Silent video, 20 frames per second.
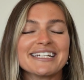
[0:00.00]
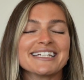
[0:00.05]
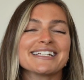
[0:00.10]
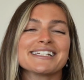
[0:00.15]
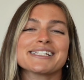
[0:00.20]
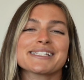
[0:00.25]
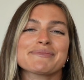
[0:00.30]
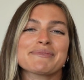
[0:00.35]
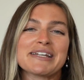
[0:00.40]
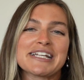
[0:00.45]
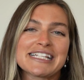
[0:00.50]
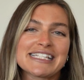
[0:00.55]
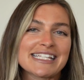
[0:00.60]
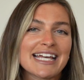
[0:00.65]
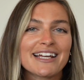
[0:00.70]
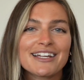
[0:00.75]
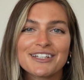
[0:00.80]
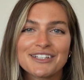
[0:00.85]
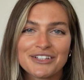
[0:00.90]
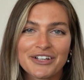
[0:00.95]
It is my
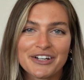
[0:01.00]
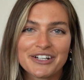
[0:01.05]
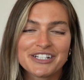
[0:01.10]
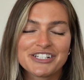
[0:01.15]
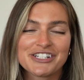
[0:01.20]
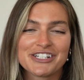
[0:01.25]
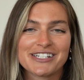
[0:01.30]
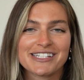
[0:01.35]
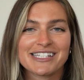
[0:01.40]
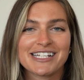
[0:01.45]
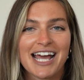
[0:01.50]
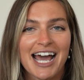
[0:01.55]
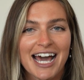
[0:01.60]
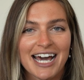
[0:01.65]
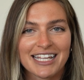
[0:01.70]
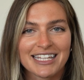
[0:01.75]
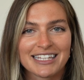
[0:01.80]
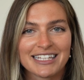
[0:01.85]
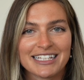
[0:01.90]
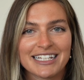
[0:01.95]
second launch as an
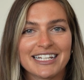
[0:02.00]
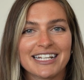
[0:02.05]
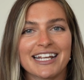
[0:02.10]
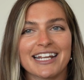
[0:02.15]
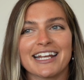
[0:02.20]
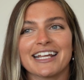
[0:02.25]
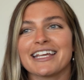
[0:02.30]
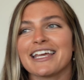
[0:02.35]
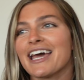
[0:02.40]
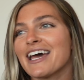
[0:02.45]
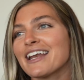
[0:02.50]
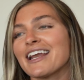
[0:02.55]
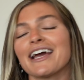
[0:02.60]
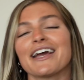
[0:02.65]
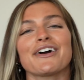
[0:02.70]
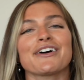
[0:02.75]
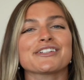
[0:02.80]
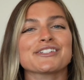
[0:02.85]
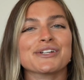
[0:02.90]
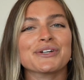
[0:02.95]
athlete, and again, I
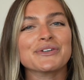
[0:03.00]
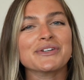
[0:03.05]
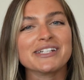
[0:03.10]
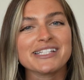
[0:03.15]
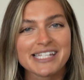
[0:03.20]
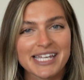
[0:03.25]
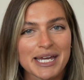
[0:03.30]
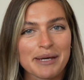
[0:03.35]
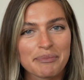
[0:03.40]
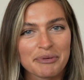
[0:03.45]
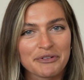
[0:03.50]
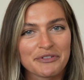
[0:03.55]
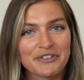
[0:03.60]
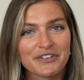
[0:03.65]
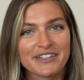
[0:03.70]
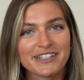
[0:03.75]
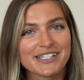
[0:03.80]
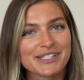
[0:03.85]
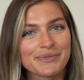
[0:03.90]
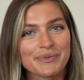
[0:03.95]
got to go to Tampa
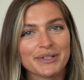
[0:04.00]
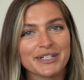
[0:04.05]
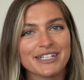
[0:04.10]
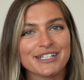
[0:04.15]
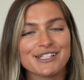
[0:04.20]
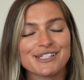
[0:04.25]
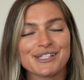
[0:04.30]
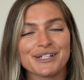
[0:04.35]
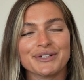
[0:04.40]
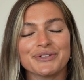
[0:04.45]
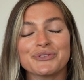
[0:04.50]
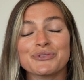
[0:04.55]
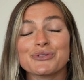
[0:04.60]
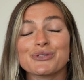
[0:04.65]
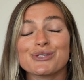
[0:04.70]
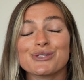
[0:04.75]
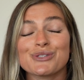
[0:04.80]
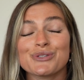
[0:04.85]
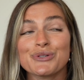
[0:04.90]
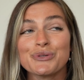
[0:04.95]
for this one, so it
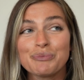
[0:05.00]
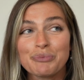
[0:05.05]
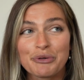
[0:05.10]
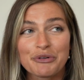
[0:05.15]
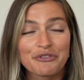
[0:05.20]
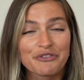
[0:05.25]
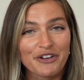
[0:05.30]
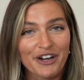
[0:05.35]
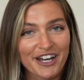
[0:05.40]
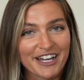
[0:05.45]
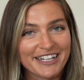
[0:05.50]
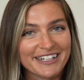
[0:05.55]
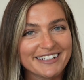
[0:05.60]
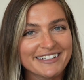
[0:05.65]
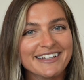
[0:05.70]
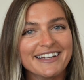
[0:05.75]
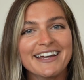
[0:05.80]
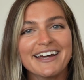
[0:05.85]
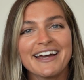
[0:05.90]
was super fun.